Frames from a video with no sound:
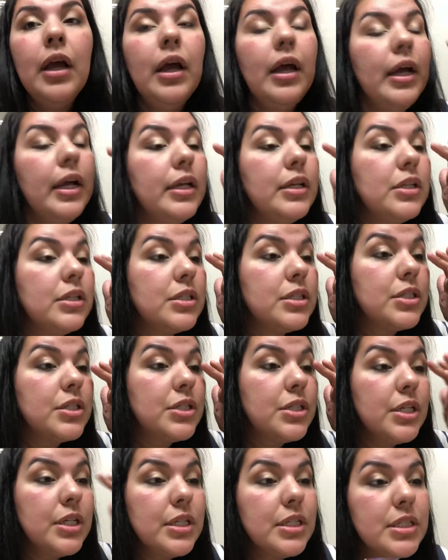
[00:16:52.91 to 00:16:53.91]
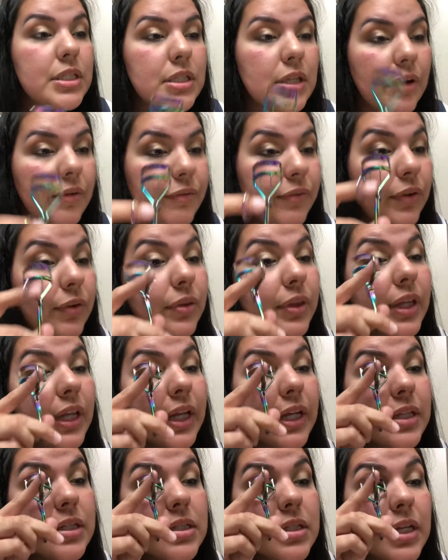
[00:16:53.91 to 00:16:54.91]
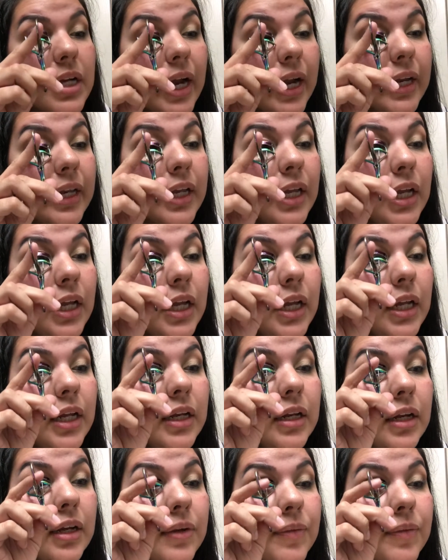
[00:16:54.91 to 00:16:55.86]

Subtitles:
It's just a few things that I need